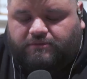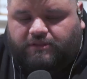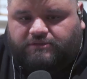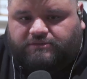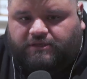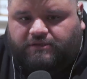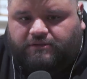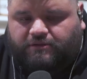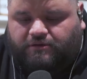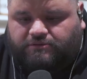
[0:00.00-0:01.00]
sing
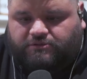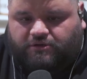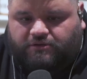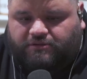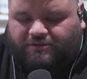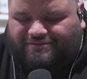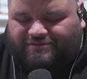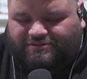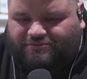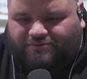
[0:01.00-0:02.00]
a song that
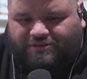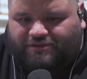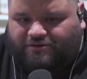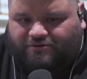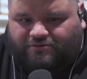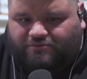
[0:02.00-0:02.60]
doesn't really go